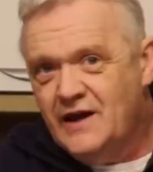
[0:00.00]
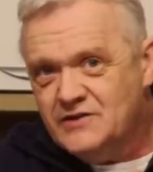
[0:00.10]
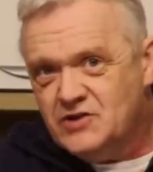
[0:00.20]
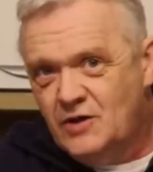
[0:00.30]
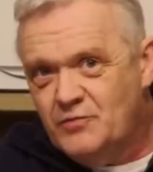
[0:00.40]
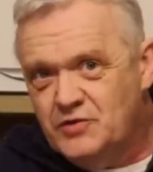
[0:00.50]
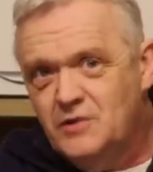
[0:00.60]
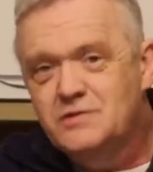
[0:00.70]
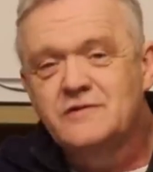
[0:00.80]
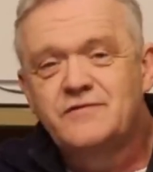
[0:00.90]
It's a
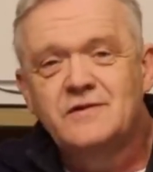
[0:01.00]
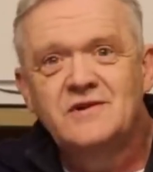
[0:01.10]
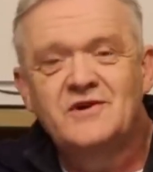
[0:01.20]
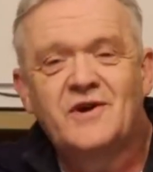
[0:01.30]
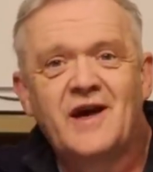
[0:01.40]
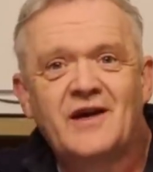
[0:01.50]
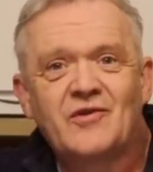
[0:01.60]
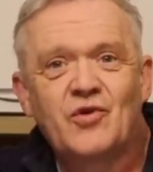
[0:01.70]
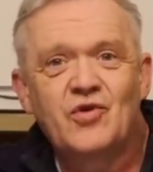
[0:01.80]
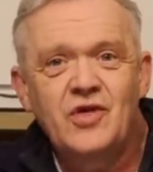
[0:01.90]
beautiful
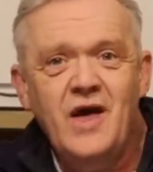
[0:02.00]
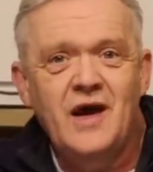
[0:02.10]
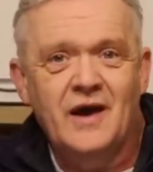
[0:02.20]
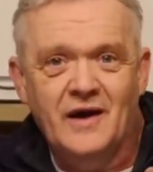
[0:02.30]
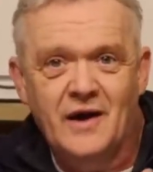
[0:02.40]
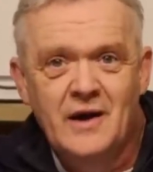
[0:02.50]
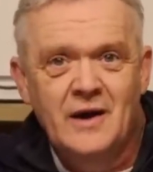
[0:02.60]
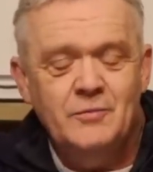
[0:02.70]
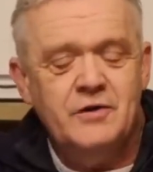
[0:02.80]
looking thing,